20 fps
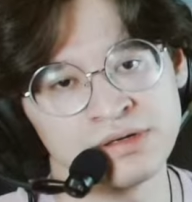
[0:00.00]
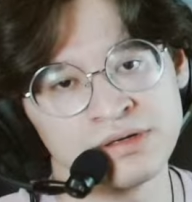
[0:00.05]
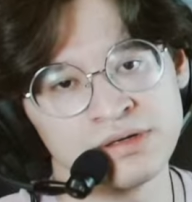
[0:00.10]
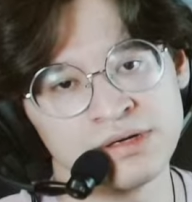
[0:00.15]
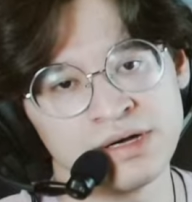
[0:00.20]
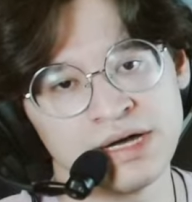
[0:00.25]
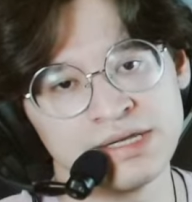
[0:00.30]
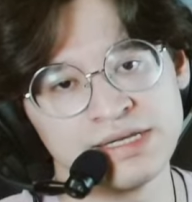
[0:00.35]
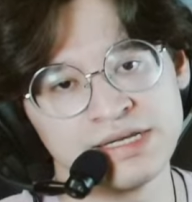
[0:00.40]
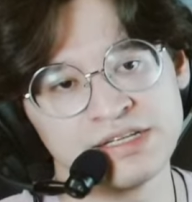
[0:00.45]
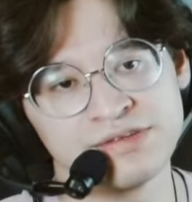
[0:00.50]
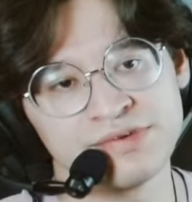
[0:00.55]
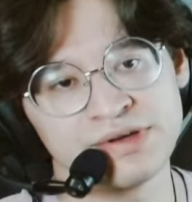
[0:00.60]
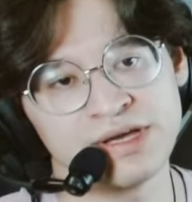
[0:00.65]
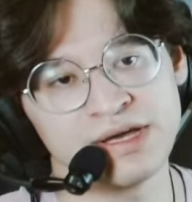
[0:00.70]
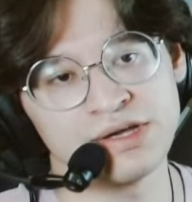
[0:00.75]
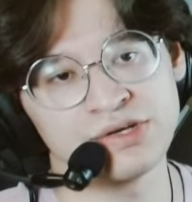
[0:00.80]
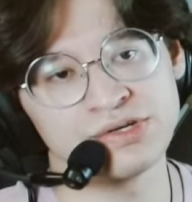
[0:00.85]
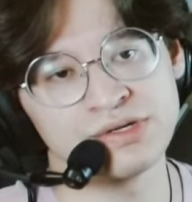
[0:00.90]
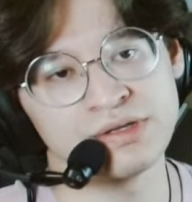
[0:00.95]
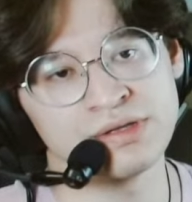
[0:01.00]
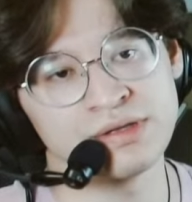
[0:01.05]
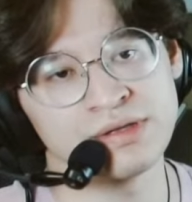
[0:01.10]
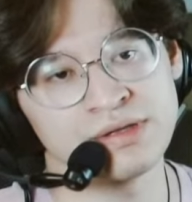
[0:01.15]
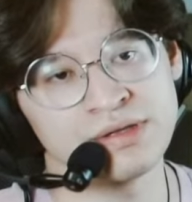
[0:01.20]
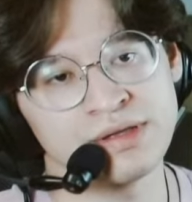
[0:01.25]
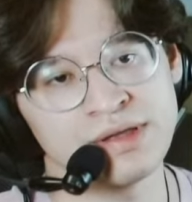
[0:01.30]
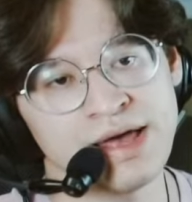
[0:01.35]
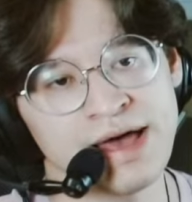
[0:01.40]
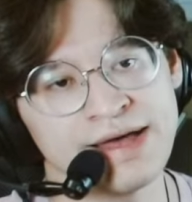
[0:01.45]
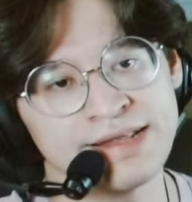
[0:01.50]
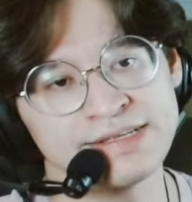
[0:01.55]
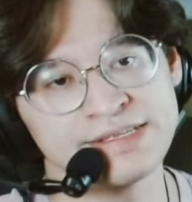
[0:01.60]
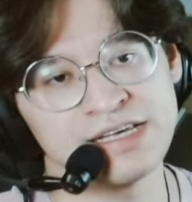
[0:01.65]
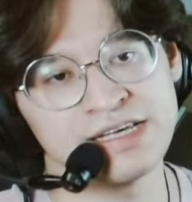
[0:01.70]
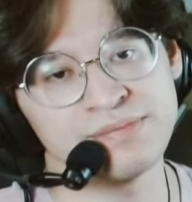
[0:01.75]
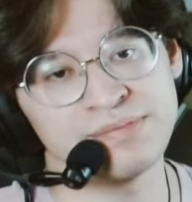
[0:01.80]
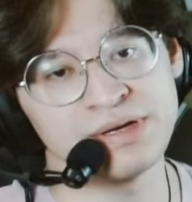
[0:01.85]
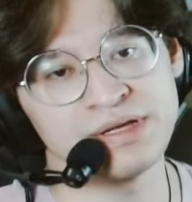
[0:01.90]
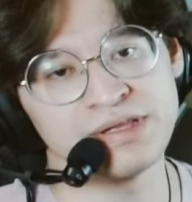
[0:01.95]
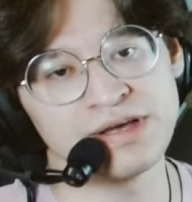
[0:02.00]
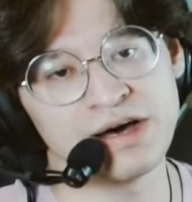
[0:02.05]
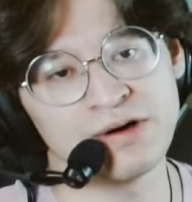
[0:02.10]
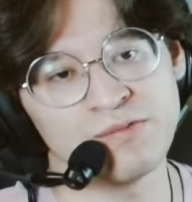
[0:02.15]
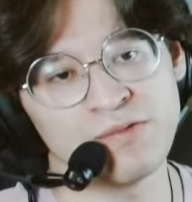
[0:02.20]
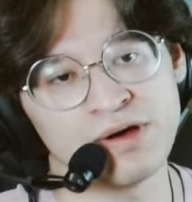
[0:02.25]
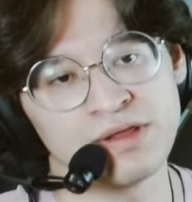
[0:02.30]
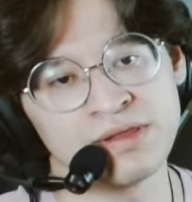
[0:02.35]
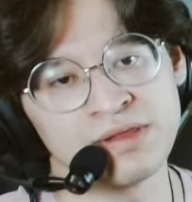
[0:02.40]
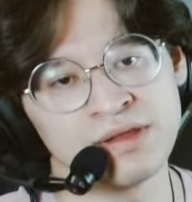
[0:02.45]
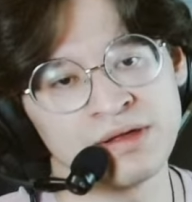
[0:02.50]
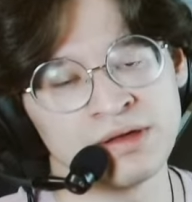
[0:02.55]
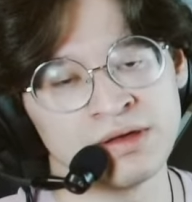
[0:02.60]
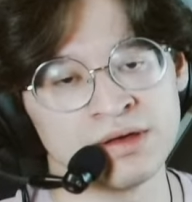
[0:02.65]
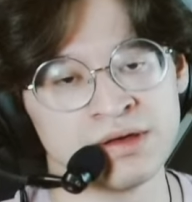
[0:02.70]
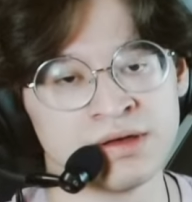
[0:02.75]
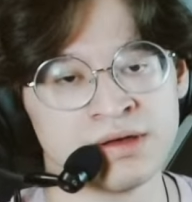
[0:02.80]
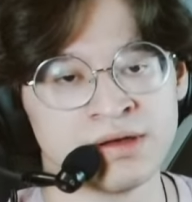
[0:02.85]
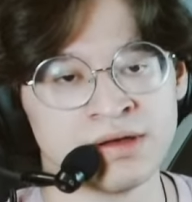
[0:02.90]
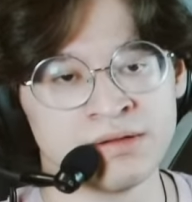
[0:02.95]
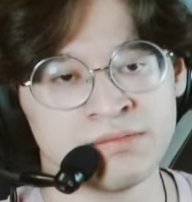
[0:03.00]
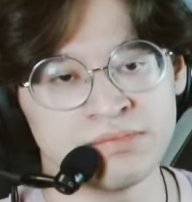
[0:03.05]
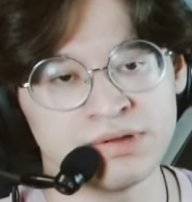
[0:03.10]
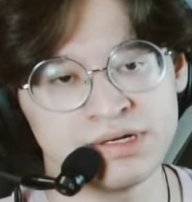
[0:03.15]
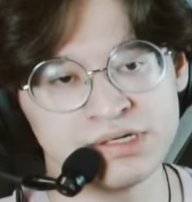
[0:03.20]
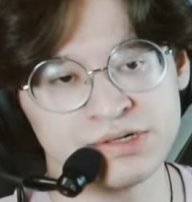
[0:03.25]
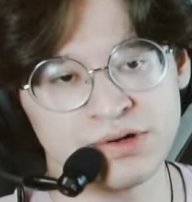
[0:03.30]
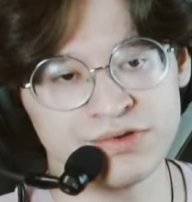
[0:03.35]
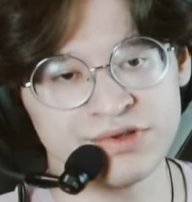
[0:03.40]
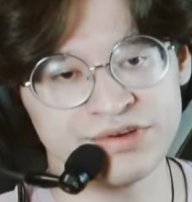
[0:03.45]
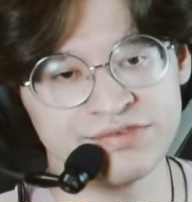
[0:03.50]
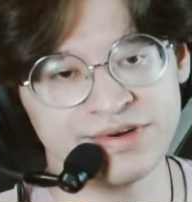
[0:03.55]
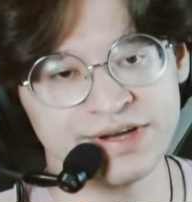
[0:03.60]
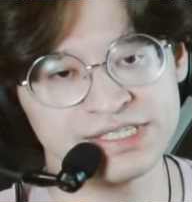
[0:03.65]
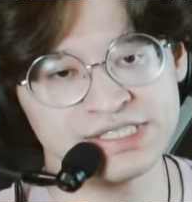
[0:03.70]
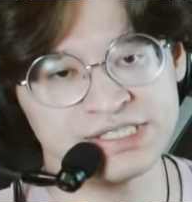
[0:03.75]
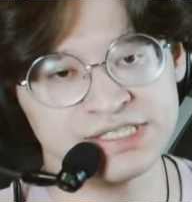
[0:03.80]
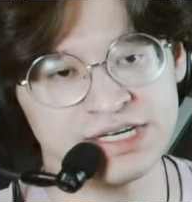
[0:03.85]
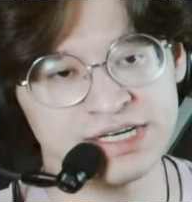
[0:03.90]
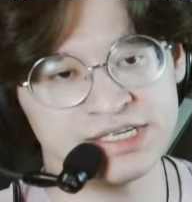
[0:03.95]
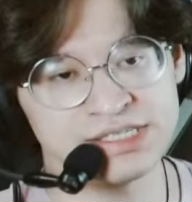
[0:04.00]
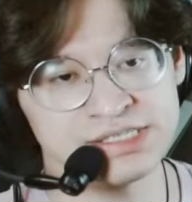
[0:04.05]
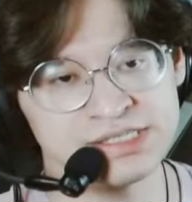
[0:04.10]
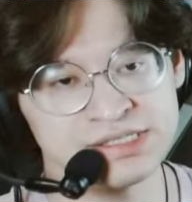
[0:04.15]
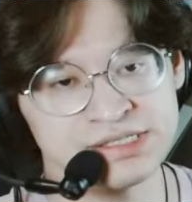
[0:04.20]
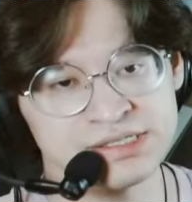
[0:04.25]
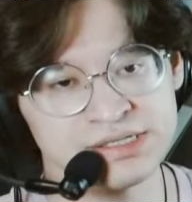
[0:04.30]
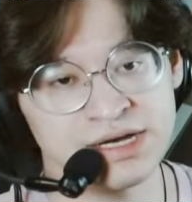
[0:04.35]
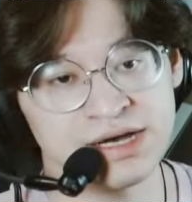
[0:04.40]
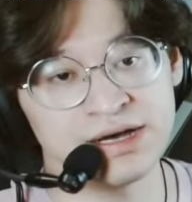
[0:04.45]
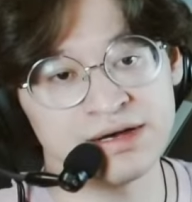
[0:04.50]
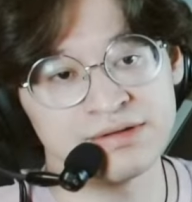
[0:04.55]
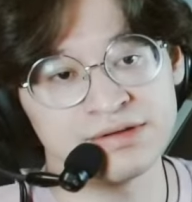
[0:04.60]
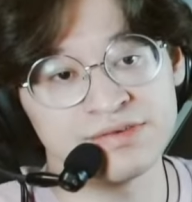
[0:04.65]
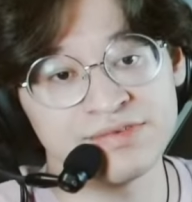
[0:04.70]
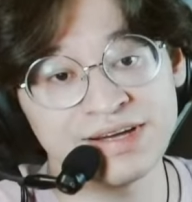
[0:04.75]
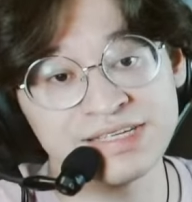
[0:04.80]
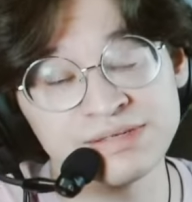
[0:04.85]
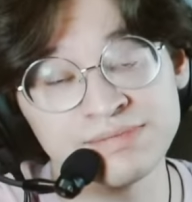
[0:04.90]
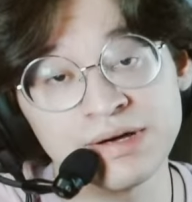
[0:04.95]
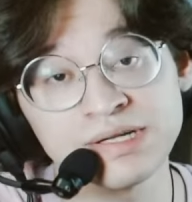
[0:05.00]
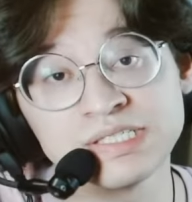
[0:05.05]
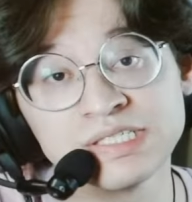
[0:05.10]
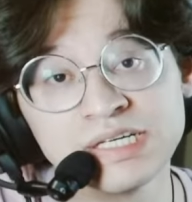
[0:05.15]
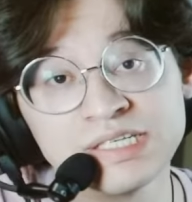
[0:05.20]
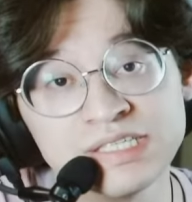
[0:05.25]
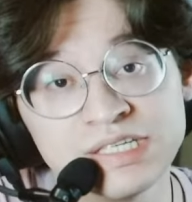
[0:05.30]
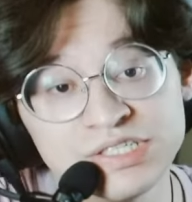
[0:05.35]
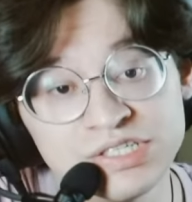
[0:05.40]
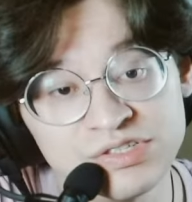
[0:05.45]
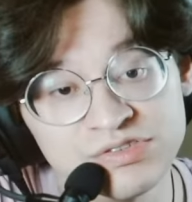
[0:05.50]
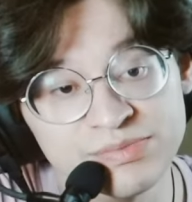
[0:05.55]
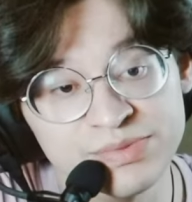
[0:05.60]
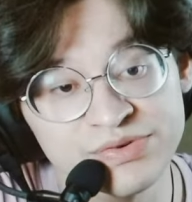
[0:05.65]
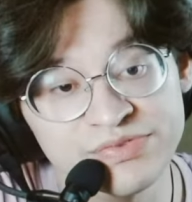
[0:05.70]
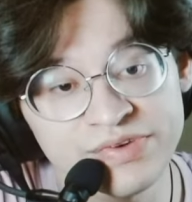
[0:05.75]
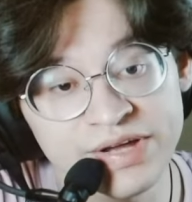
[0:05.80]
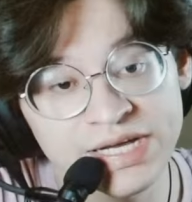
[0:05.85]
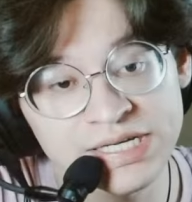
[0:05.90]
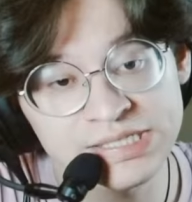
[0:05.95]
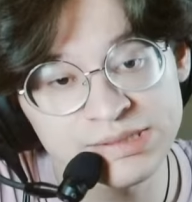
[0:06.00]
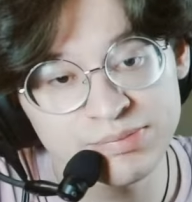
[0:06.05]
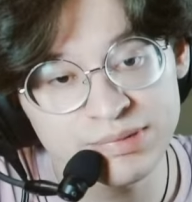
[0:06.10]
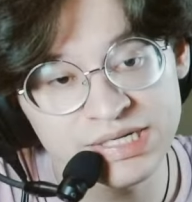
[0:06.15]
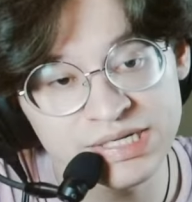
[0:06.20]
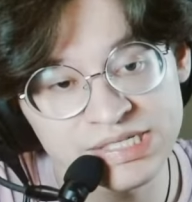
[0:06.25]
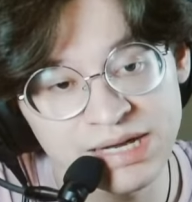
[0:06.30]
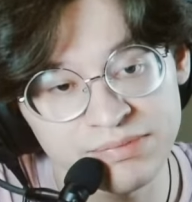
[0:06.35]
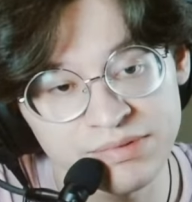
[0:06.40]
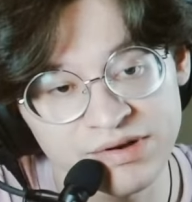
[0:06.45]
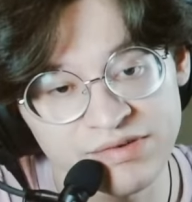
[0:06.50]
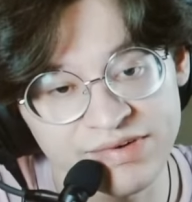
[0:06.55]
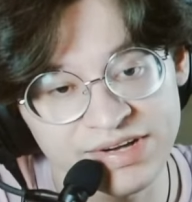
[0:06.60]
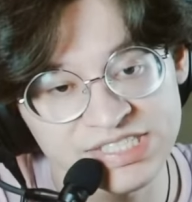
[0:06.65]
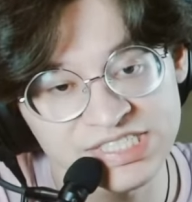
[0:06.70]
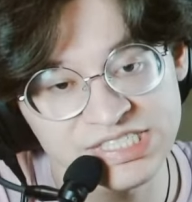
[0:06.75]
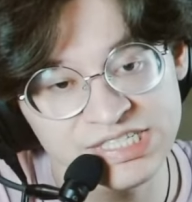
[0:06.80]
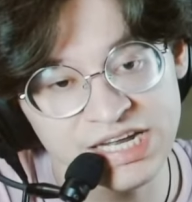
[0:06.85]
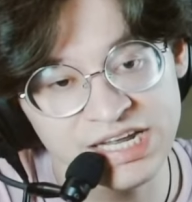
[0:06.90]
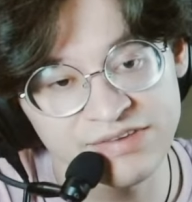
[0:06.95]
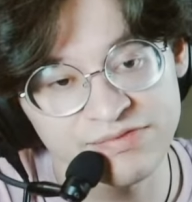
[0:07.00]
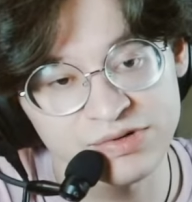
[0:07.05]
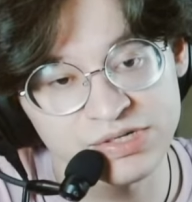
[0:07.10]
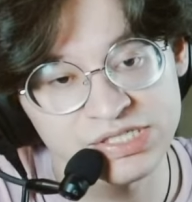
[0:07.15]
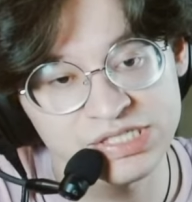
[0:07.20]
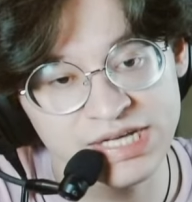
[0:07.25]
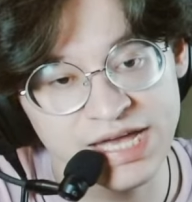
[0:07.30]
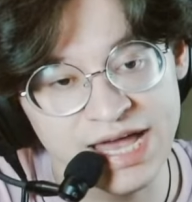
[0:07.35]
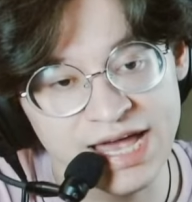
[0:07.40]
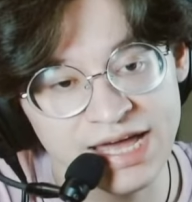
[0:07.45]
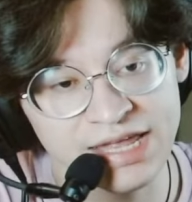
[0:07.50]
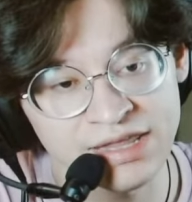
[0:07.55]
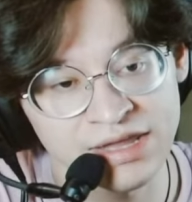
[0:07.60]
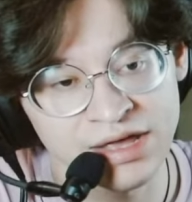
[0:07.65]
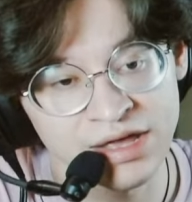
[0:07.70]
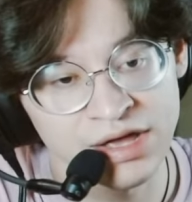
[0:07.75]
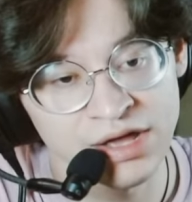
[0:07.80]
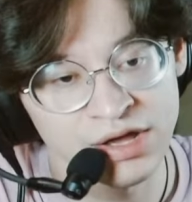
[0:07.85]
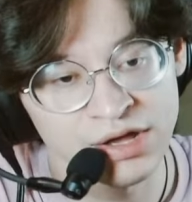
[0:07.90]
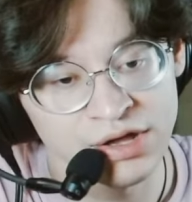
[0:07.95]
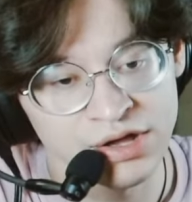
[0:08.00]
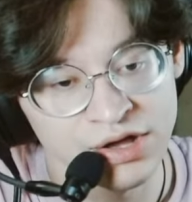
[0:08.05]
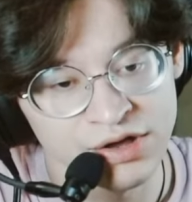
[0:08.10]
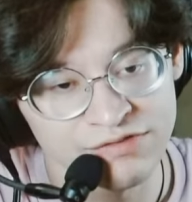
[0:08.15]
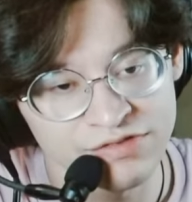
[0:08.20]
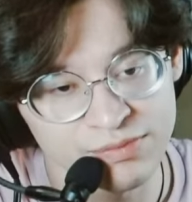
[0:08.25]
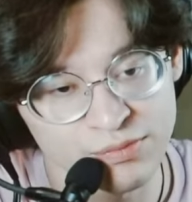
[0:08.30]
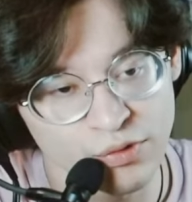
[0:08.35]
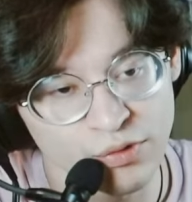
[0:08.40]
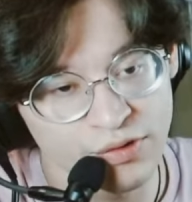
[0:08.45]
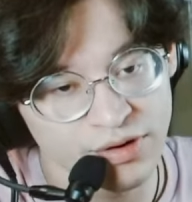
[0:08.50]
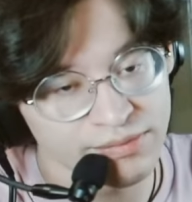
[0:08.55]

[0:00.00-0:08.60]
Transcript: Identification. Hat TP.1. Please hold the device about 6 inches from your face. Please keep the device steady for scan for more